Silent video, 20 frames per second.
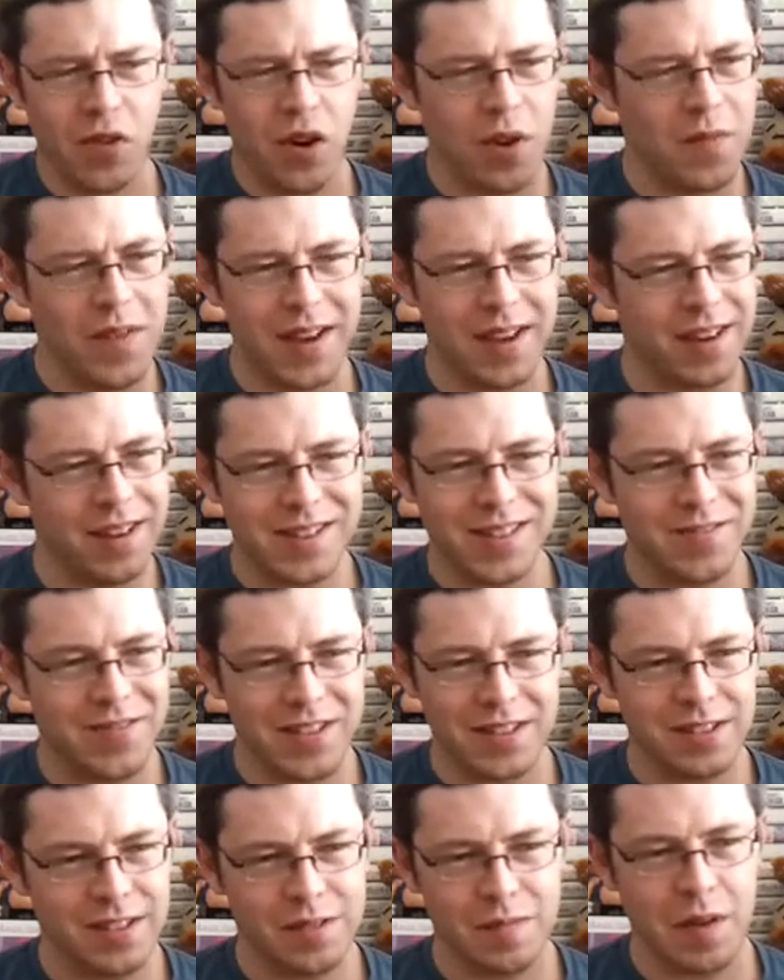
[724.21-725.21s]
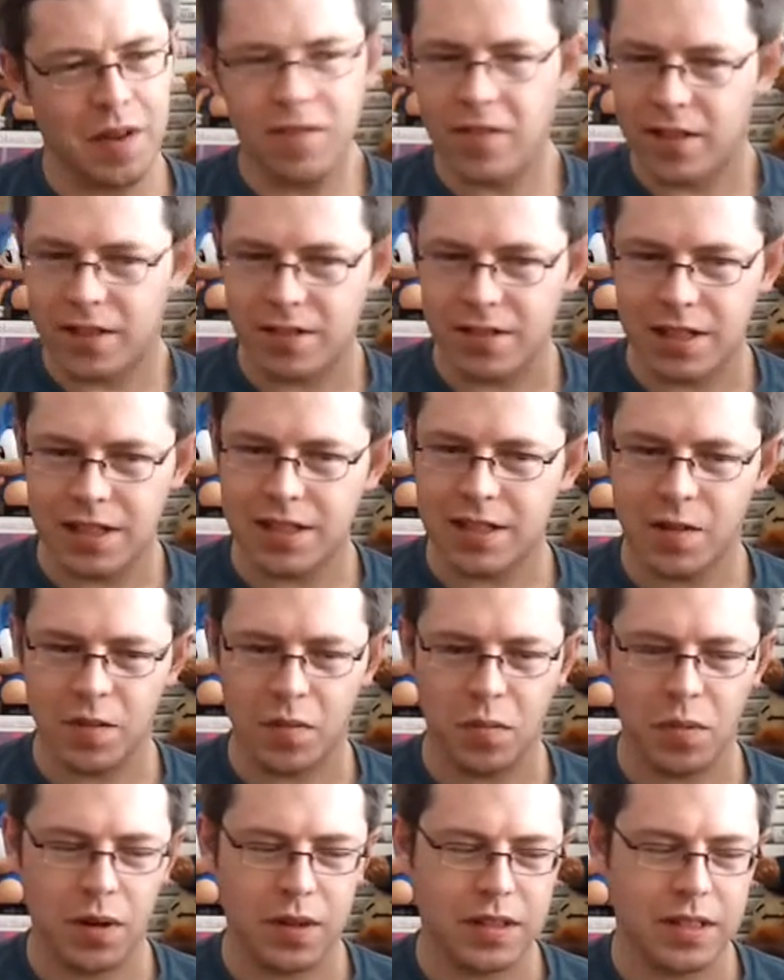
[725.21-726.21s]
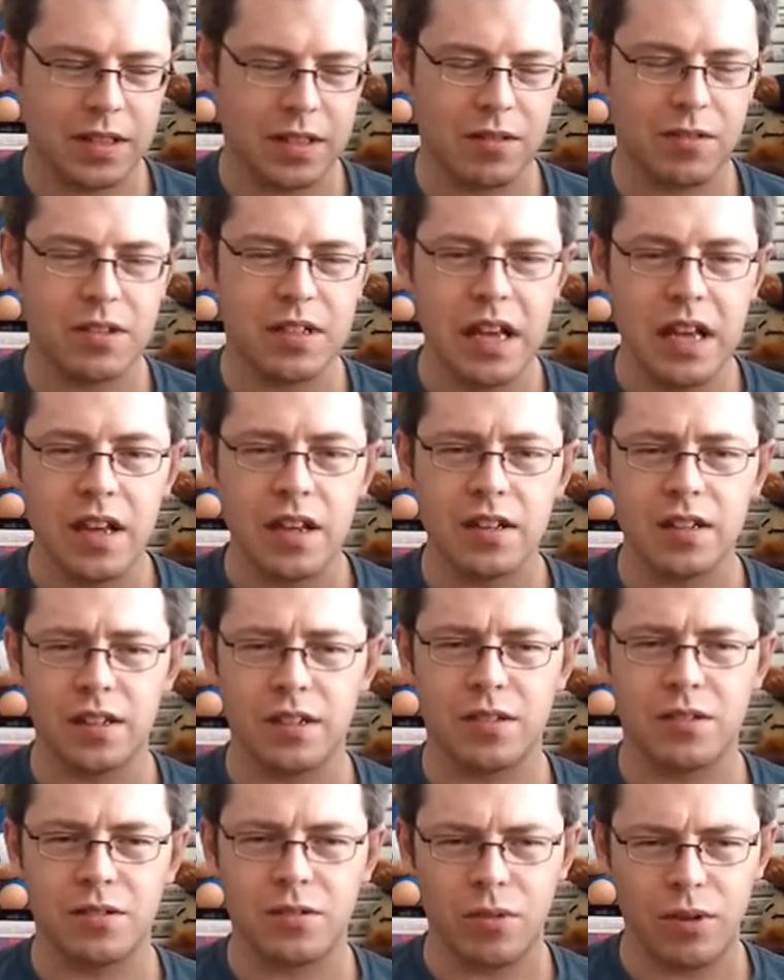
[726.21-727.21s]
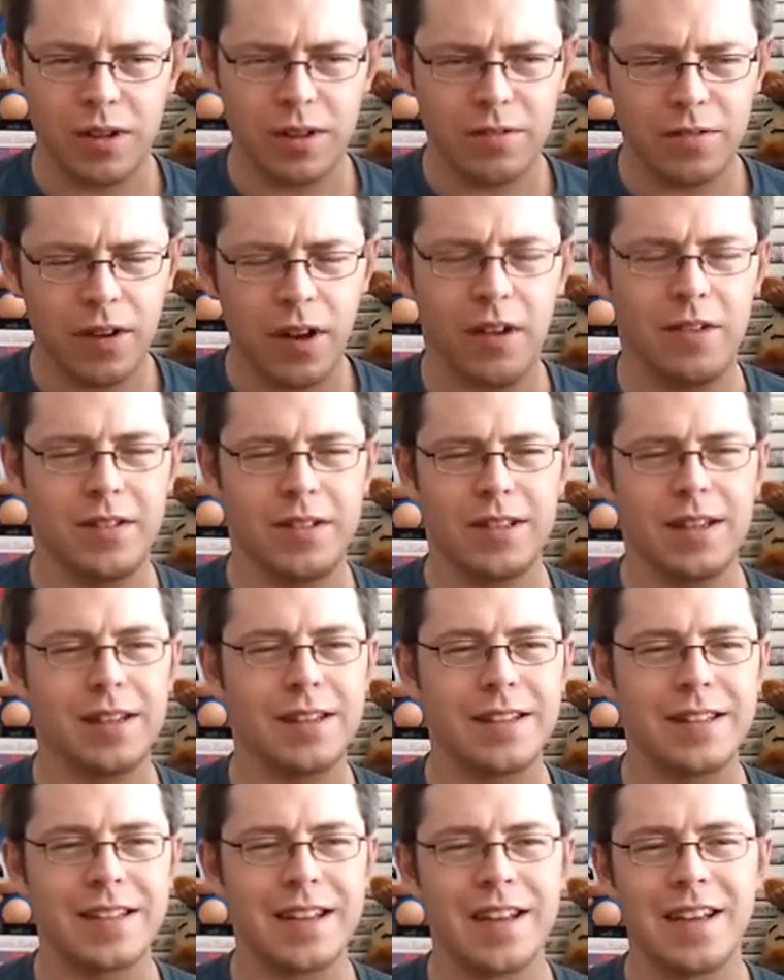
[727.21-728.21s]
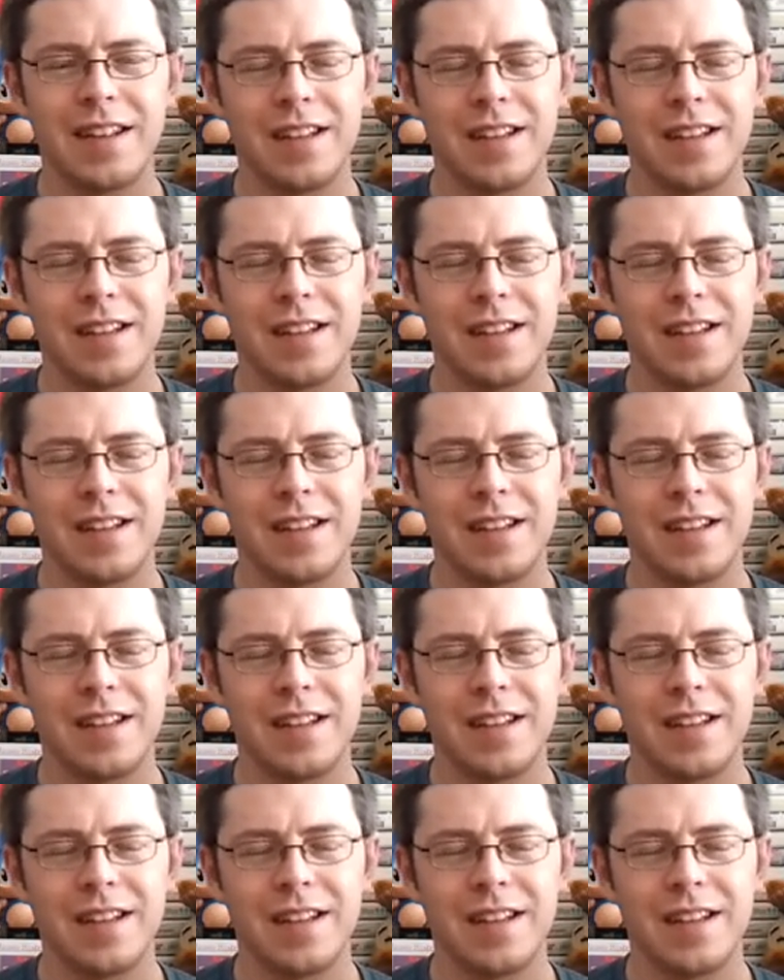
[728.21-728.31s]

never going to make it as a businessman with these type of prices. So he's like 25 cents.